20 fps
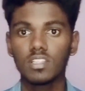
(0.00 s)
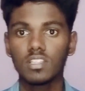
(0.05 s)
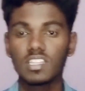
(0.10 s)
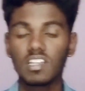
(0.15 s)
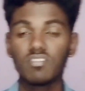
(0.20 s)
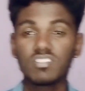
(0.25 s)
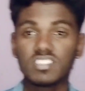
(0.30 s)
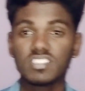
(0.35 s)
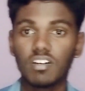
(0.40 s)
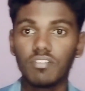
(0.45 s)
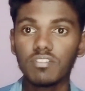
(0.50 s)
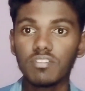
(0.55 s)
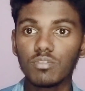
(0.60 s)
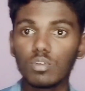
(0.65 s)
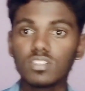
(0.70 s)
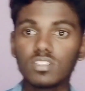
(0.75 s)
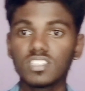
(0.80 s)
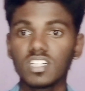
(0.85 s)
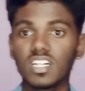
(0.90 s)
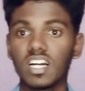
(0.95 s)
The seventh
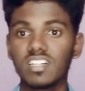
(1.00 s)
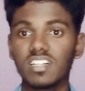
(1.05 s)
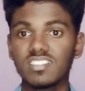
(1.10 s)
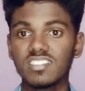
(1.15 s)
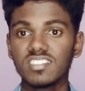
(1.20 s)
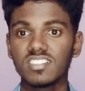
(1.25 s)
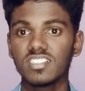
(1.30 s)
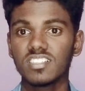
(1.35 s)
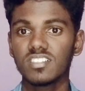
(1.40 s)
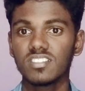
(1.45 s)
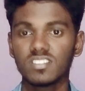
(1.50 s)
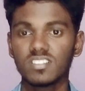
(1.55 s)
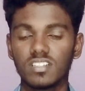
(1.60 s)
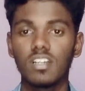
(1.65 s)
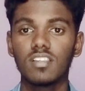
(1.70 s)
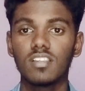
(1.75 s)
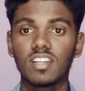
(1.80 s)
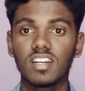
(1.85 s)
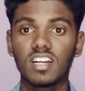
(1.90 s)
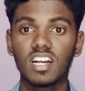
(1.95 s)
one is the
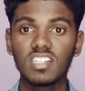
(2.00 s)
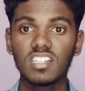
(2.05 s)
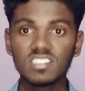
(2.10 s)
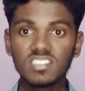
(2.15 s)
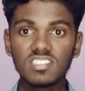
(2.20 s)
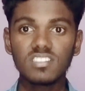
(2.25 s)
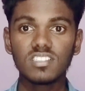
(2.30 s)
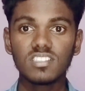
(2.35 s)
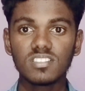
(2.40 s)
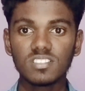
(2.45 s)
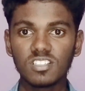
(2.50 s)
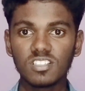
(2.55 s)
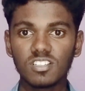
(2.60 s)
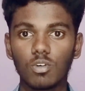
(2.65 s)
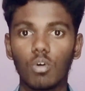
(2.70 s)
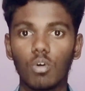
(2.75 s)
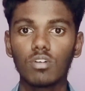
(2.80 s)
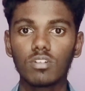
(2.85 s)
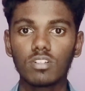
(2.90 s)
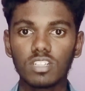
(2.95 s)
consistency. The consistency
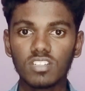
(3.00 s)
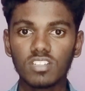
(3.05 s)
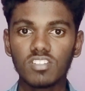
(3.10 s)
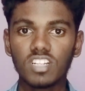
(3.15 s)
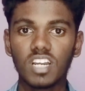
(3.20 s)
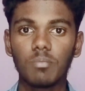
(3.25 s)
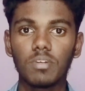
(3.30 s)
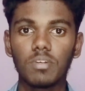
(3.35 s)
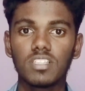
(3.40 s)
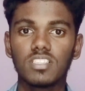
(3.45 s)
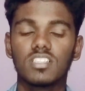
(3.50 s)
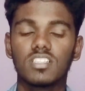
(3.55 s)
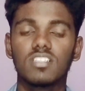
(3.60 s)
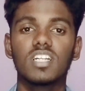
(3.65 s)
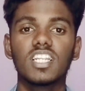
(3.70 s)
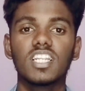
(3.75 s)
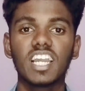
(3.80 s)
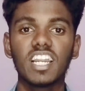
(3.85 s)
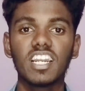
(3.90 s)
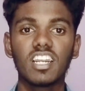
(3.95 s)
in cognitive dimension
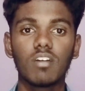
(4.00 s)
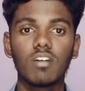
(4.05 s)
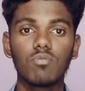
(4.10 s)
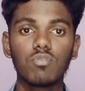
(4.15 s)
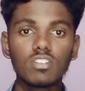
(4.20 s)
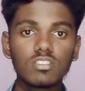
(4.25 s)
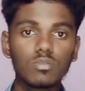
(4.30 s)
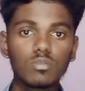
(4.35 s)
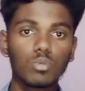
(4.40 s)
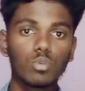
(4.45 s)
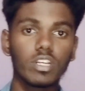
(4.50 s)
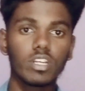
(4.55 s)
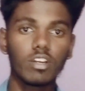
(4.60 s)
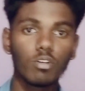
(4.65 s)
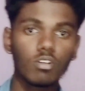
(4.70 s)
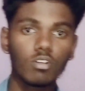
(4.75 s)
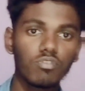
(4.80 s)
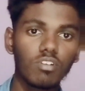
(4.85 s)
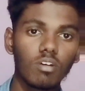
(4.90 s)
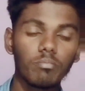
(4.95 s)
that can refer to
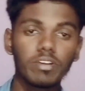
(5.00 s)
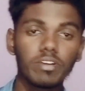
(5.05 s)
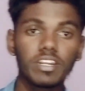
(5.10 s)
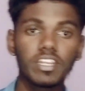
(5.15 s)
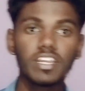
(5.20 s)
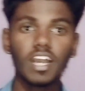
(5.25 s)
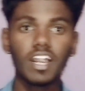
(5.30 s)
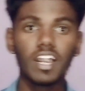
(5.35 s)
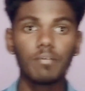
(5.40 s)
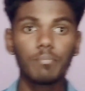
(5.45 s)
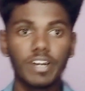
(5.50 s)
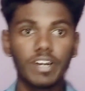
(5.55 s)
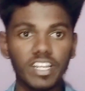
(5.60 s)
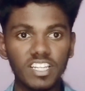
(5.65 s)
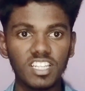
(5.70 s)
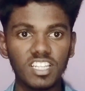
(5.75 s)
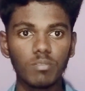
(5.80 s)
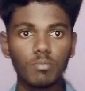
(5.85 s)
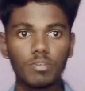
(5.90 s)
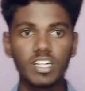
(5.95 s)
uniformity and
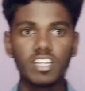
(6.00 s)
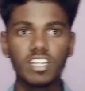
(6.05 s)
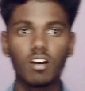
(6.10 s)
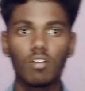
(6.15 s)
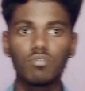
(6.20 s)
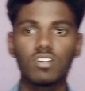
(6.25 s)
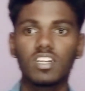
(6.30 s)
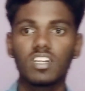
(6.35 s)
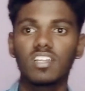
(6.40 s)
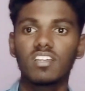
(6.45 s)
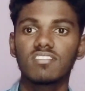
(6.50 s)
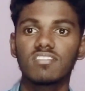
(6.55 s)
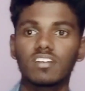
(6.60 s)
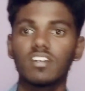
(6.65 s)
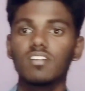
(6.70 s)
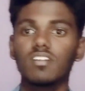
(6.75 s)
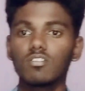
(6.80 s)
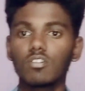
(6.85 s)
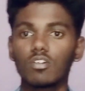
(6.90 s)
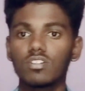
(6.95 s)
predictability of the
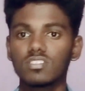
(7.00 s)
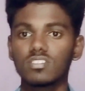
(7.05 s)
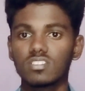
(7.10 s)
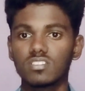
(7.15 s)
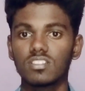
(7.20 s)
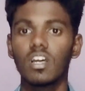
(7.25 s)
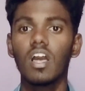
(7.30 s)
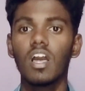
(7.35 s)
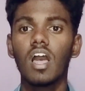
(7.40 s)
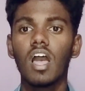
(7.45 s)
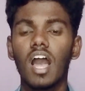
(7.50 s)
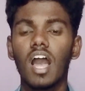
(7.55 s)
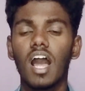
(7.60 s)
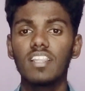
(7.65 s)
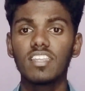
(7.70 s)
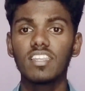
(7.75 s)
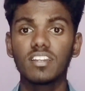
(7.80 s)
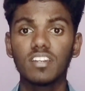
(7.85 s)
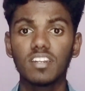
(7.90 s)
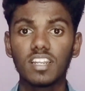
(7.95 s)
design process
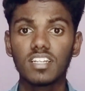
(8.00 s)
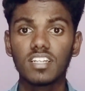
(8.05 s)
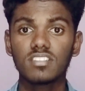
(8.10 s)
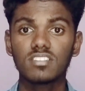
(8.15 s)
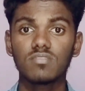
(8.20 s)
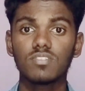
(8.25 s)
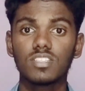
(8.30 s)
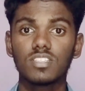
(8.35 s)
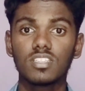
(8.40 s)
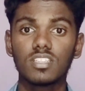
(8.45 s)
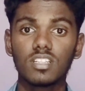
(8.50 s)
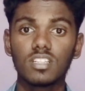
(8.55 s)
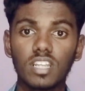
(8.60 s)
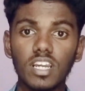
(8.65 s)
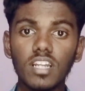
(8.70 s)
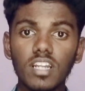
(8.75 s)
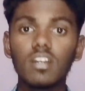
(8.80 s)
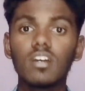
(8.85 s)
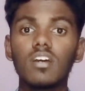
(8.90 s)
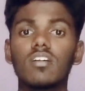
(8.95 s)
and the interaction within
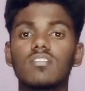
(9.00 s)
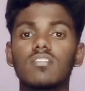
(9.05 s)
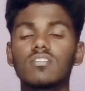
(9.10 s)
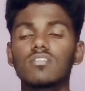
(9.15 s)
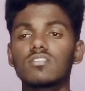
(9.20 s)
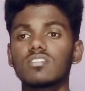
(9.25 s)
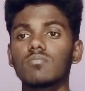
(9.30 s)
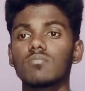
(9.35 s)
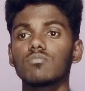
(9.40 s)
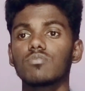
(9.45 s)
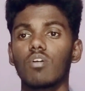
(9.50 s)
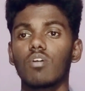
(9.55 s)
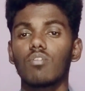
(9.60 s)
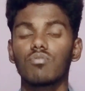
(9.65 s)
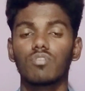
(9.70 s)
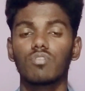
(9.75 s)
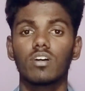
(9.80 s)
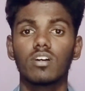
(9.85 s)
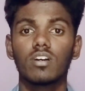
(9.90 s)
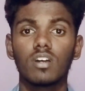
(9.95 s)
a system
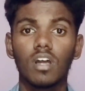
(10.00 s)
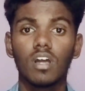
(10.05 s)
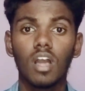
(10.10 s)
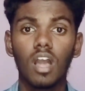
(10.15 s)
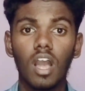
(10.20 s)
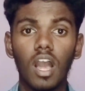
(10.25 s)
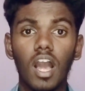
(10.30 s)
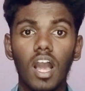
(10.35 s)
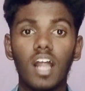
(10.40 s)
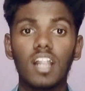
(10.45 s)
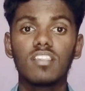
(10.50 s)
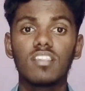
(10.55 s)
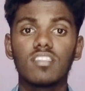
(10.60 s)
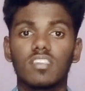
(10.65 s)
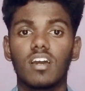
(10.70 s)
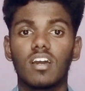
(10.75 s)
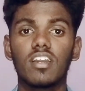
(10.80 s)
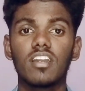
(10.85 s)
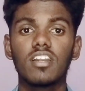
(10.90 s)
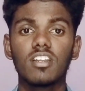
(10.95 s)
software.
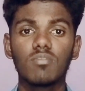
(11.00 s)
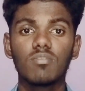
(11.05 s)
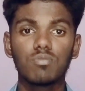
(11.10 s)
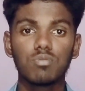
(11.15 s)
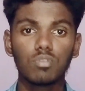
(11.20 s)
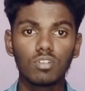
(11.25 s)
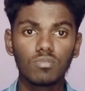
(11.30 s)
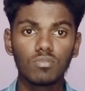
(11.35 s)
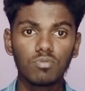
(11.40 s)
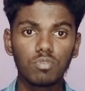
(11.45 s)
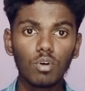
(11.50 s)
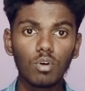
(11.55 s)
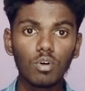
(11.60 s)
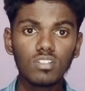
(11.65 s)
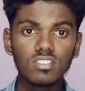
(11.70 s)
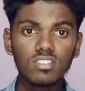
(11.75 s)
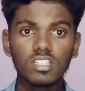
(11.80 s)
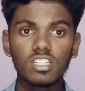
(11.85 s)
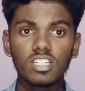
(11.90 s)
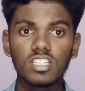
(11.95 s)
And it
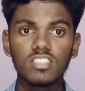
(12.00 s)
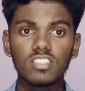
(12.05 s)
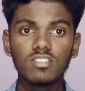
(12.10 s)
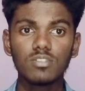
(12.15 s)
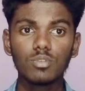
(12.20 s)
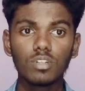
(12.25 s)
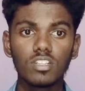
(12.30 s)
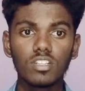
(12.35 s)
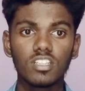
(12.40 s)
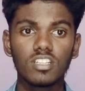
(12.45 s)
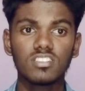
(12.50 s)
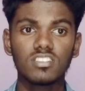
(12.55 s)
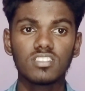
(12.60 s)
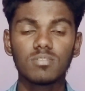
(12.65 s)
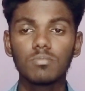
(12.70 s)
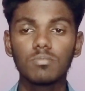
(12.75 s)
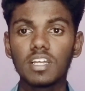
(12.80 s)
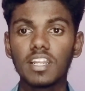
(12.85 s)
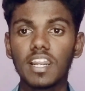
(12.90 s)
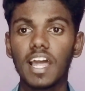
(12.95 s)
focuses on ensuring that
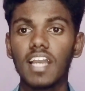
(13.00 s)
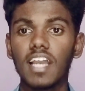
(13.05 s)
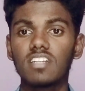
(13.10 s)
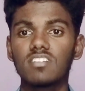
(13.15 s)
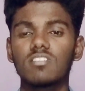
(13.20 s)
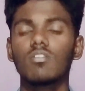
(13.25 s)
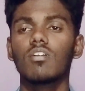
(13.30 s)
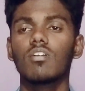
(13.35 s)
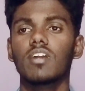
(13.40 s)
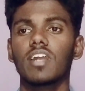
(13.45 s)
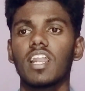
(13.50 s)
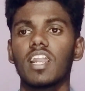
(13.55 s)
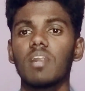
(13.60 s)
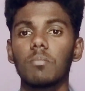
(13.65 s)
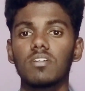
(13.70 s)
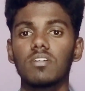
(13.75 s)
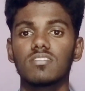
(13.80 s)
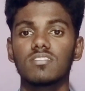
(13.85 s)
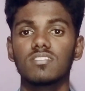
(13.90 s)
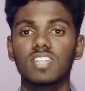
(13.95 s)
similar action or
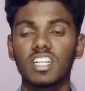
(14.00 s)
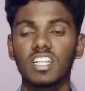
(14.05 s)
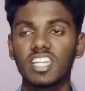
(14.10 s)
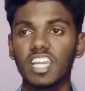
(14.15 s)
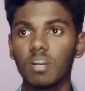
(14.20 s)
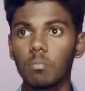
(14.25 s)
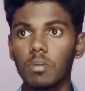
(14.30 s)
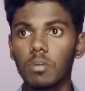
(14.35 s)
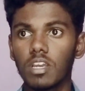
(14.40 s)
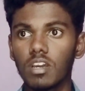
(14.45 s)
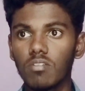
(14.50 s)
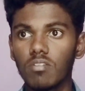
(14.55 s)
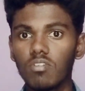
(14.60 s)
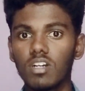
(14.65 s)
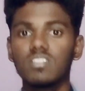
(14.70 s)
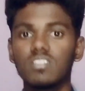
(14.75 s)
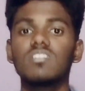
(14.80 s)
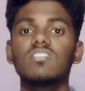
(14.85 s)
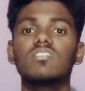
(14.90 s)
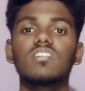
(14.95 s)
elements that can behave
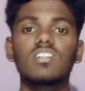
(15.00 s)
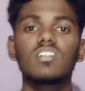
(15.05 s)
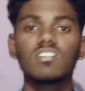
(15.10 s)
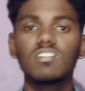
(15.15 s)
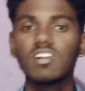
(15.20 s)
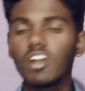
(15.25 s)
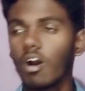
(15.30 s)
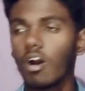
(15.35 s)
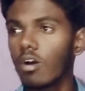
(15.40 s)
consistently